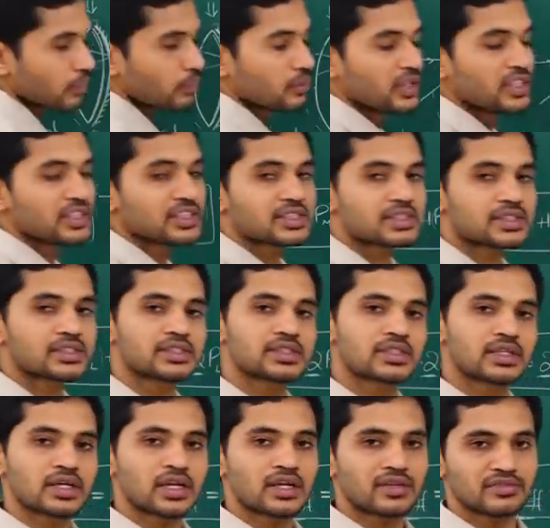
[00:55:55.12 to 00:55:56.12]
means
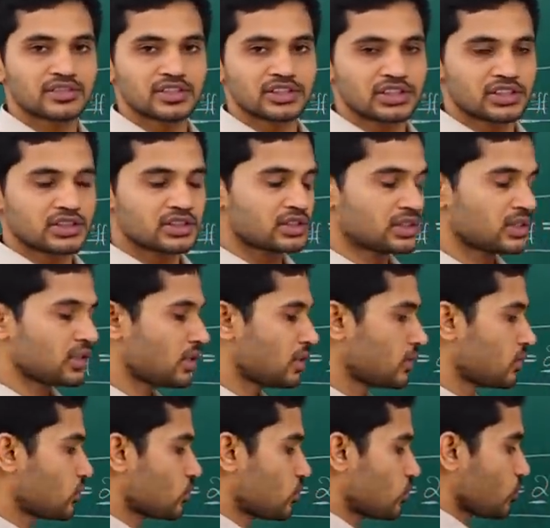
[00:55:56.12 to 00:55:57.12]
converging.
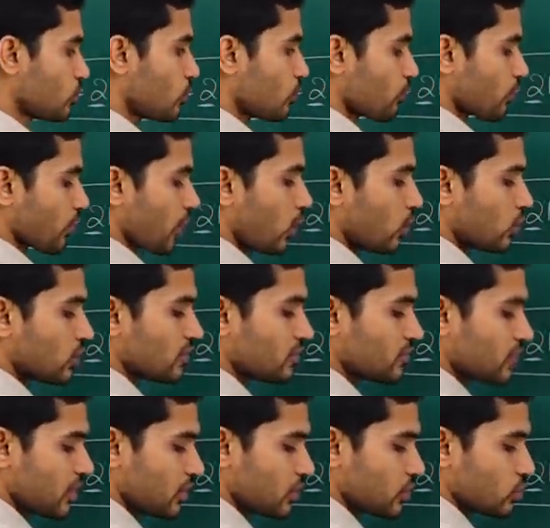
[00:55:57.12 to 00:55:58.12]
So, out
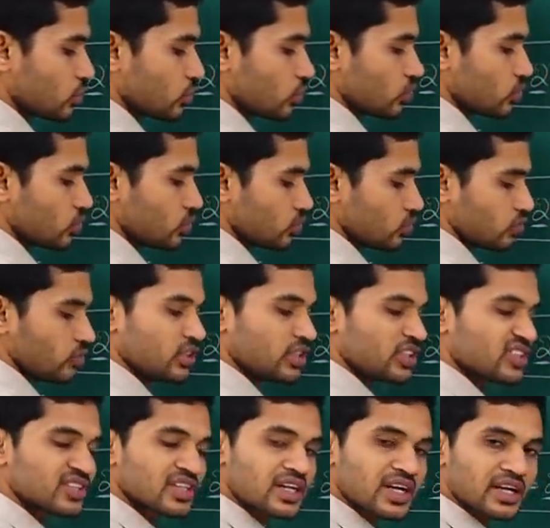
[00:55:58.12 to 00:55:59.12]
of these two, which
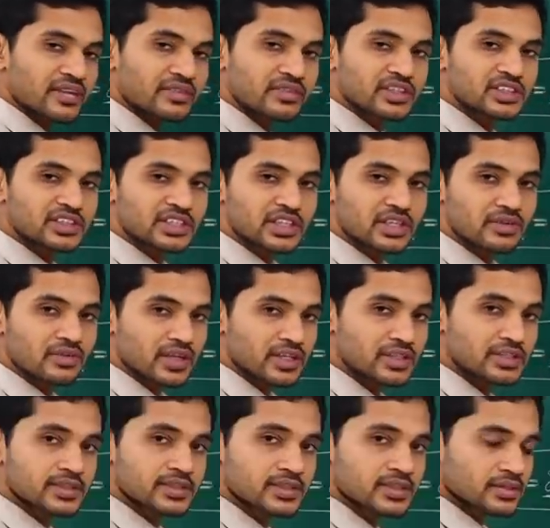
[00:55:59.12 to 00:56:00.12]
is the converging
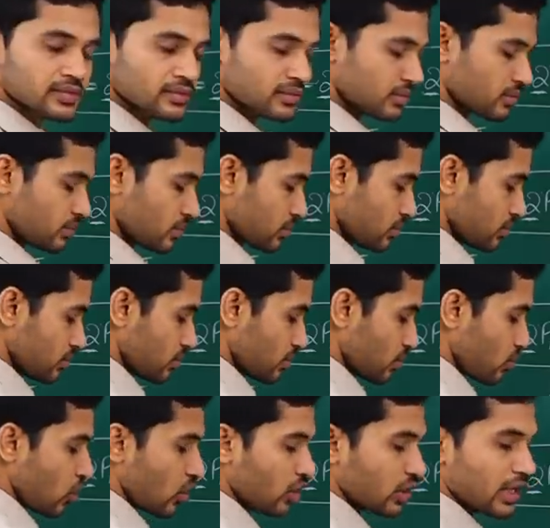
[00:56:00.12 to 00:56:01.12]
device?
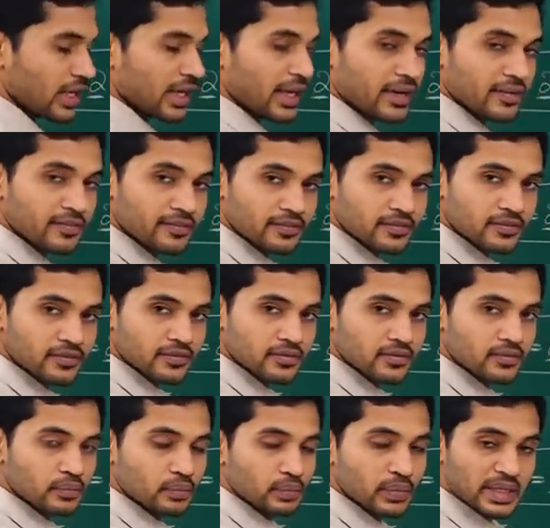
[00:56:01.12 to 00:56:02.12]
Concave
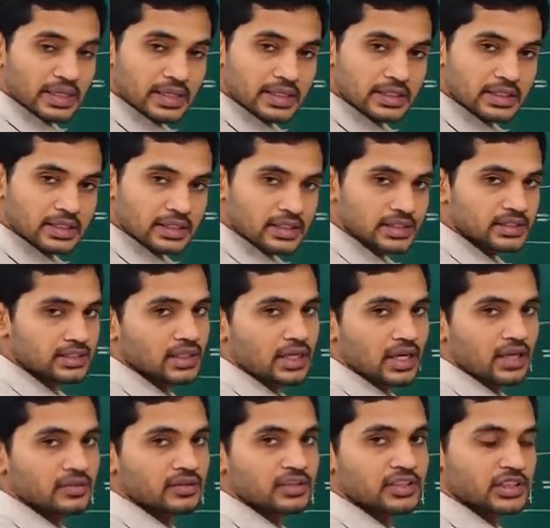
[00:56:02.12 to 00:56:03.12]
mirror is the
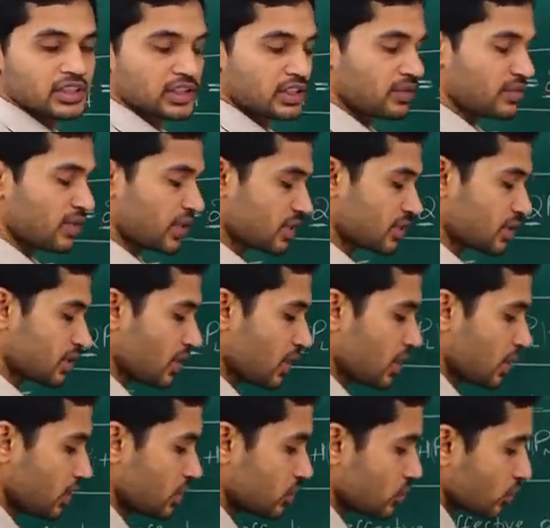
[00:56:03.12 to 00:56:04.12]
converging device.
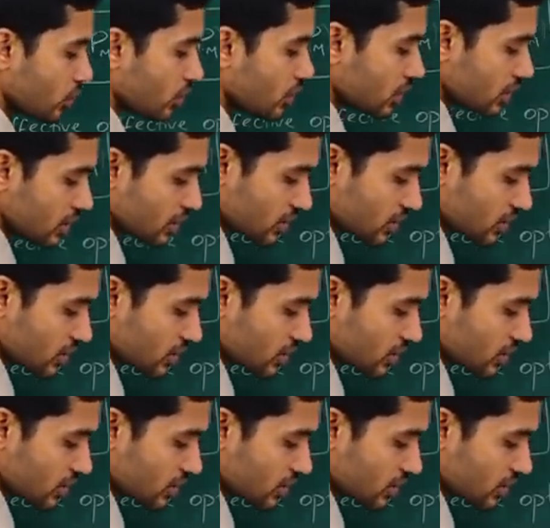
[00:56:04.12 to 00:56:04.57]
So, you will